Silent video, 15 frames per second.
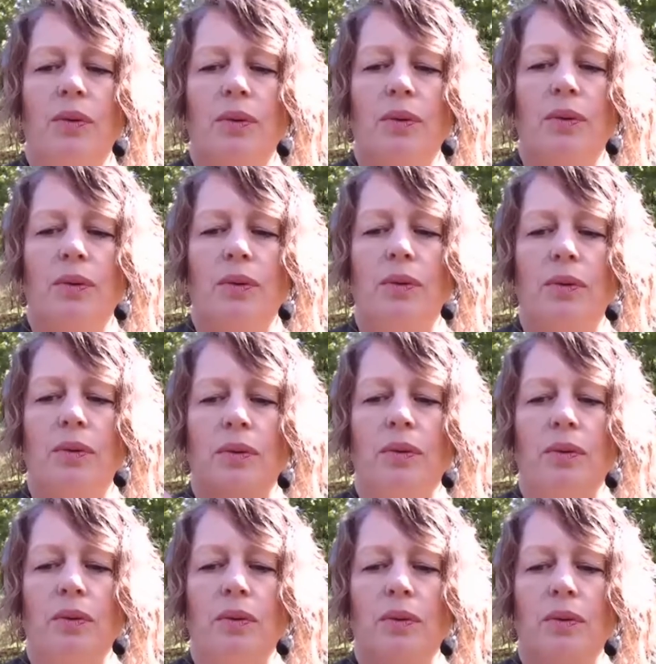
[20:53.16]

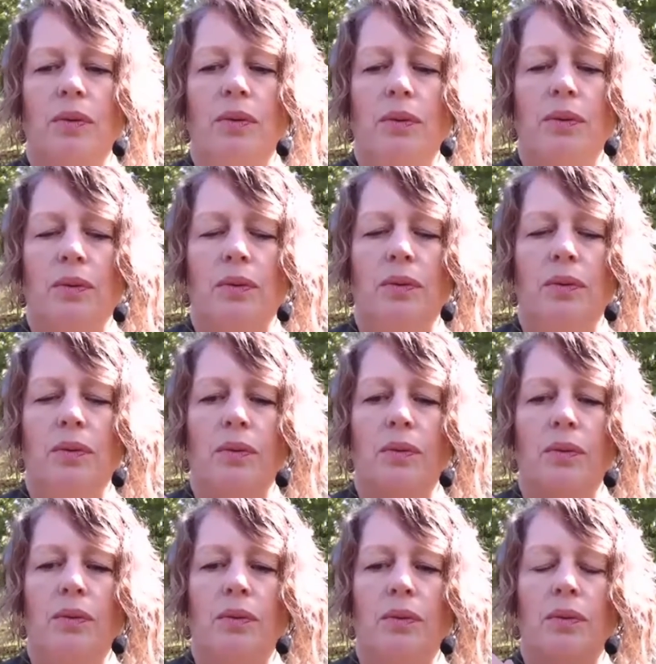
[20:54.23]

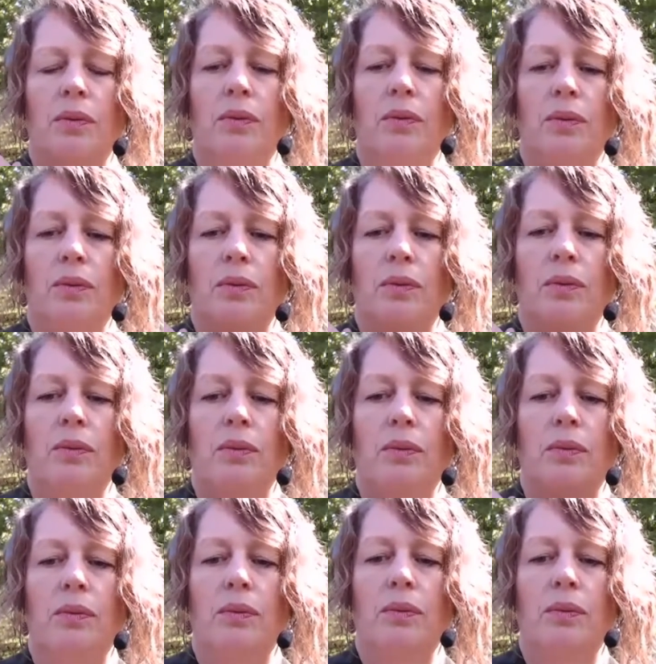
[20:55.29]

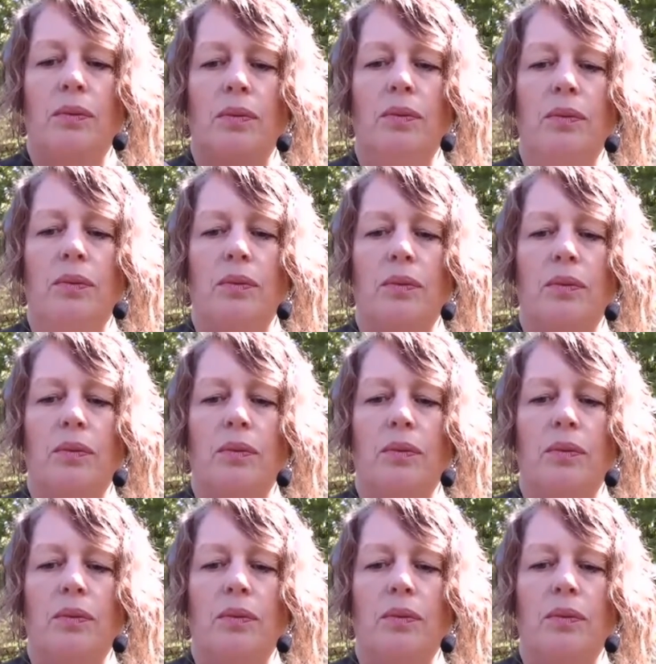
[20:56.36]
Nobody speaks.